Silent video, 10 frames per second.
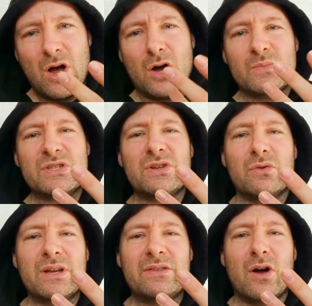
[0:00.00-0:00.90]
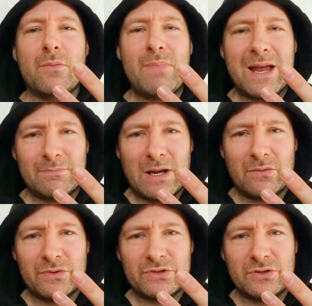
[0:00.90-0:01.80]
I'm sorry that I
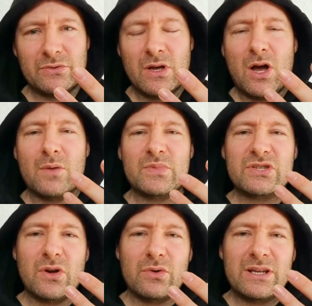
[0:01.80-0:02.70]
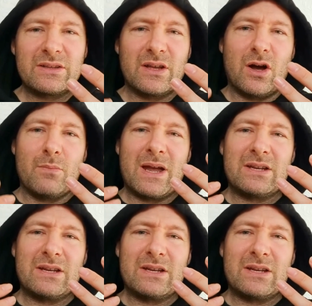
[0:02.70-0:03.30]
badmouthed you. I'm sorry that